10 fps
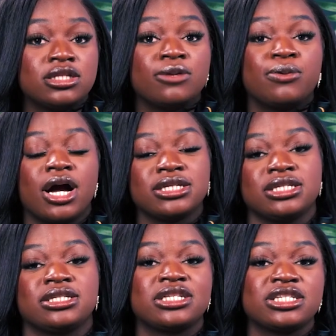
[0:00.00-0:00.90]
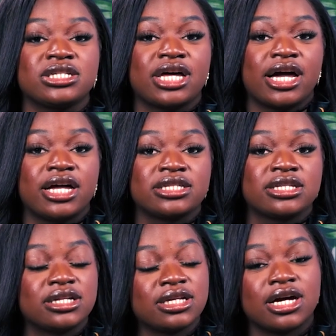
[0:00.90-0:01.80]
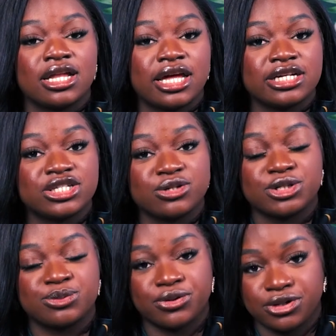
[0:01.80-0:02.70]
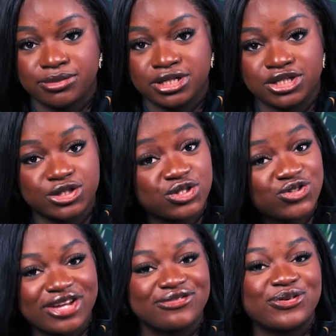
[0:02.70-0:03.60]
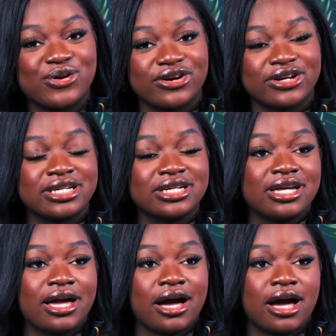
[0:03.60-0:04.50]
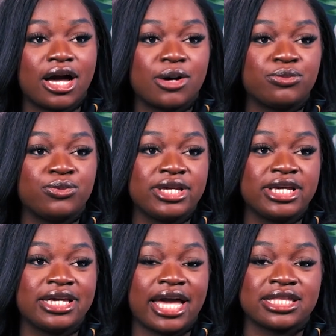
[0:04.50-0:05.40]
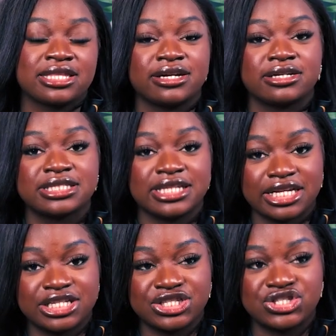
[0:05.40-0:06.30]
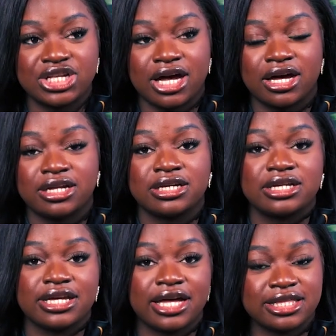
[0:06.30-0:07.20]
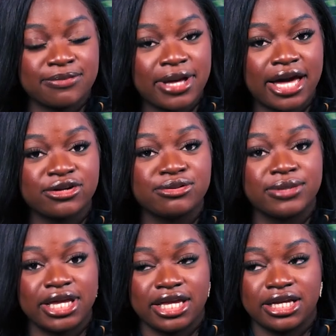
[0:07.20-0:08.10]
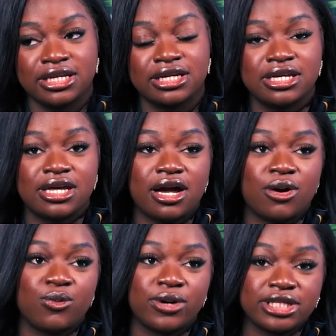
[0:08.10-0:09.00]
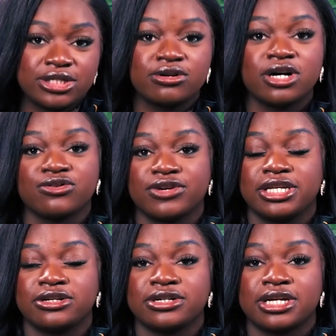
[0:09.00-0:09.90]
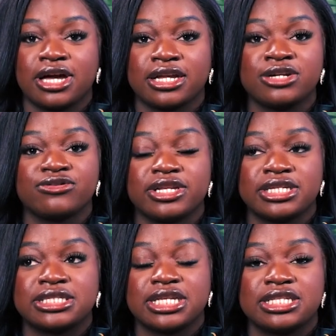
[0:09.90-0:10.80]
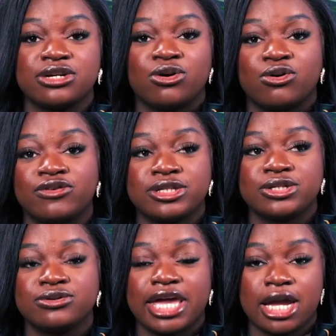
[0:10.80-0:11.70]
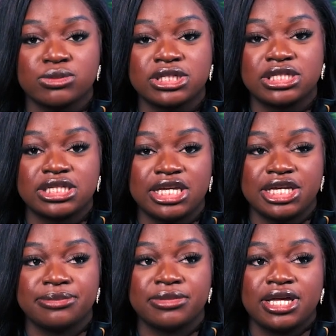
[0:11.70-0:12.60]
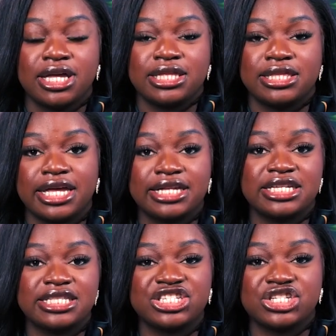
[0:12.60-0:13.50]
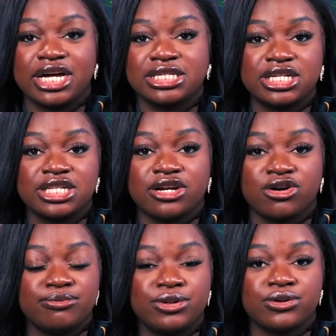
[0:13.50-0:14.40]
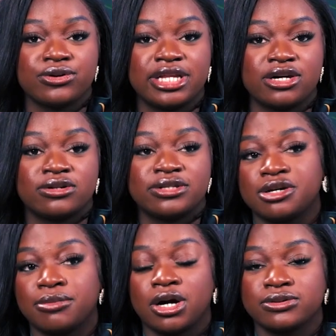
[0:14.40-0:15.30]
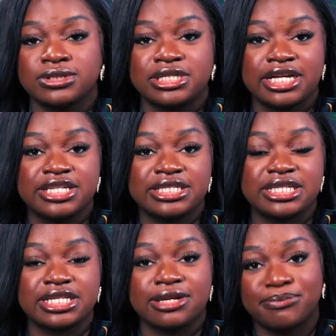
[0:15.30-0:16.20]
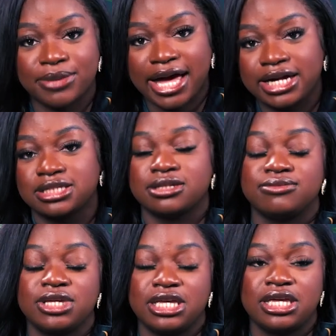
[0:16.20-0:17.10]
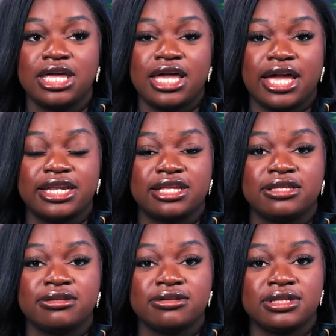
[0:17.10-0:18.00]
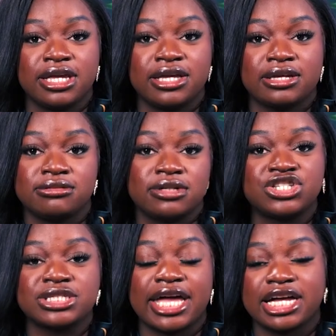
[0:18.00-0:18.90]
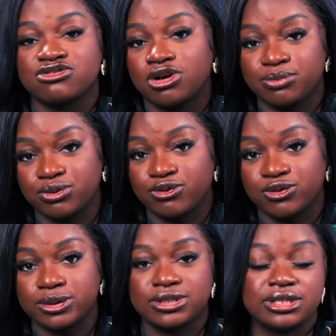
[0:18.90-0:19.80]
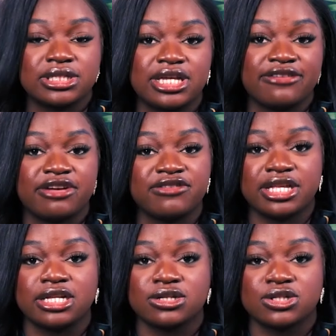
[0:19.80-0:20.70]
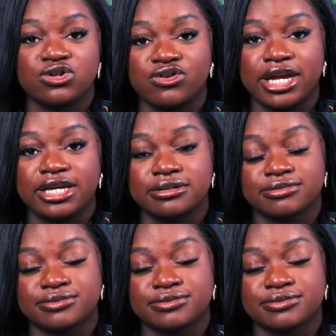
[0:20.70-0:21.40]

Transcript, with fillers: The process to digitalize the collection was pretty much straightforward. Um, we got the sketches done, got the pattern made, went to our grader, got it graded, sent it over to Cameron's team. Then they digitalize it in their computer and on their models. Then they send it back to me, and then they they just ask for approvals to see if everything looks great.